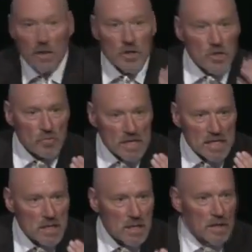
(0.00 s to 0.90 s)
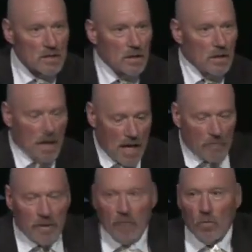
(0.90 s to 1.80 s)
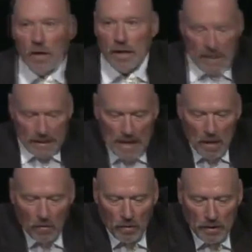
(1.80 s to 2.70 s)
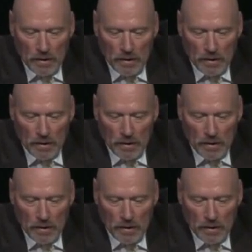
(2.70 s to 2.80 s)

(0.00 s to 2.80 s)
Three things. How many want to get out